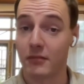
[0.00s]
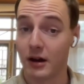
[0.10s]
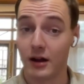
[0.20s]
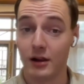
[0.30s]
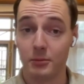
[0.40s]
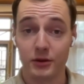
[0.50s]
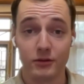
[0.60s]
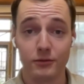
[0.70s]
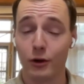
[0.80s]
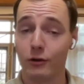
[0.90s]
I'll be
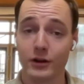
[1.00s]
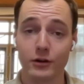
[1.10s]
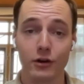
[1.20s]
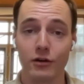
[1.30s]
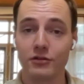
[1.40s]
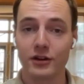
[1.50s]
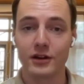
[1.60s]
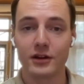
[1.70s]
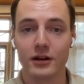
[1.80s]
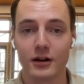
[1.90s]
following
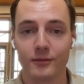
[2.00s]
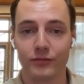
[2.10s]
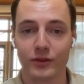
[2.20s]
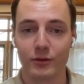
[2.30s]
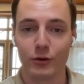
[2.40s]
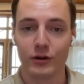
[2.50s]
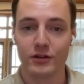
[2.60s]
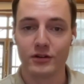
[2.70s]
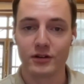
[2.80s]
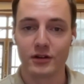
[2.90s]
closely
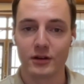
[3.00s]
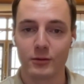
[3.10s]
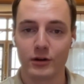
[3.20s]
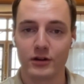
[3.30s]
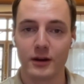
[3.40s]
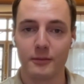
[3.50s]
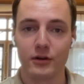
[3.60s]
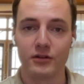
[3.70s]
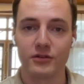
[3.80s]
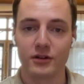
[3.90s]
what
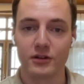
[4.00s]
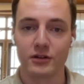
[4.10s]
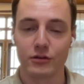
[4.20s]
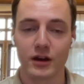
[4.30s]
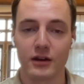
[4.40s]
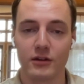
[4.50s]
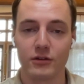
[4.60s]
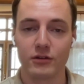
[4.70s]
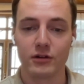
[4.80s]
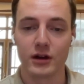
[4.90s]
numbers you can
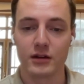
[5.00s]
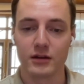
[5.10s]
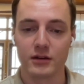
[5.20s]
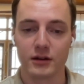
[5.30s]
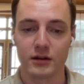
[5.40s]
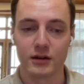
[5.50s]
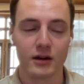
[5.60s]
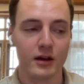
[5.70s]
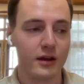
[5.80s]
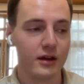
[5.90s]
do, and
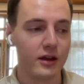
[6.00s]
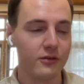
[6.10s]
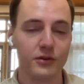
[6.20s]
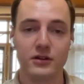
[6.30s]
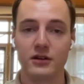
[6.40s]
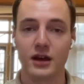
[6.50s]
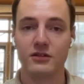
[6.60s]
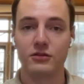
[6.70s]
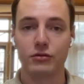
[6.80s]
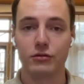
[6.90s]
if it
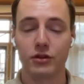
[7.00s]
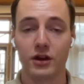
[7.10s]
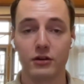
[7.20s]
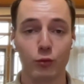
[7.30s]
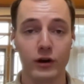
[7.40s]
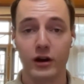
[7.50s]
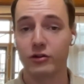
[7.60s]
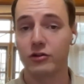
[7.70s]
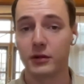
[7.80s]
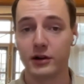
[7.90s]
gets to that
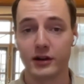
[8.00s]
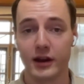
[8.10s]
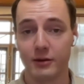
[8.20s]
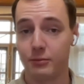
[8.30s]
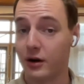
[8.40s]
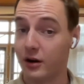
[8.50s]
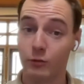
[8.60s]
100 million landmark,